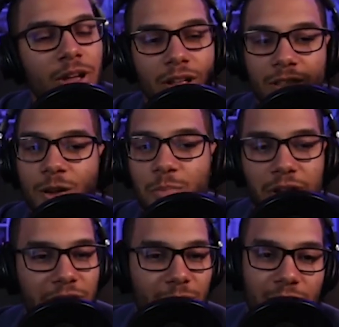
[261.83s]
We all know
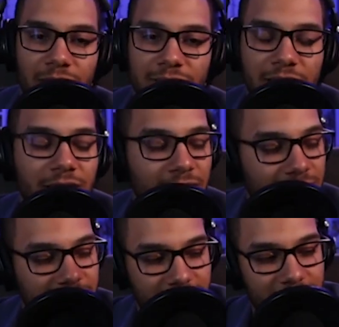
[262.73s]
Breath of the Wild Zelda
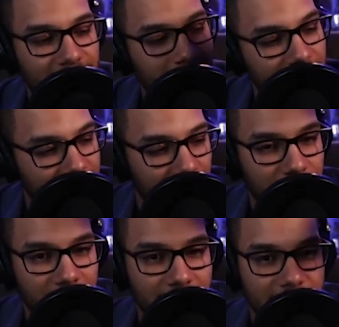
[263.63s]
is
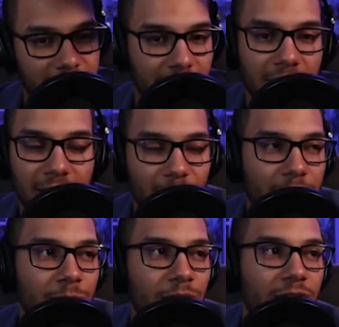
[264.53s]
double S tier.
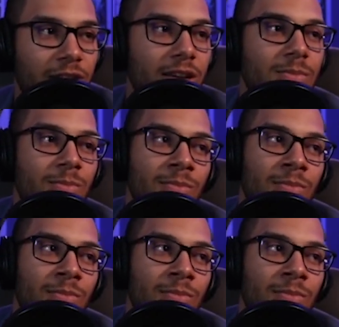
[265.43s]
Anyway, moving on.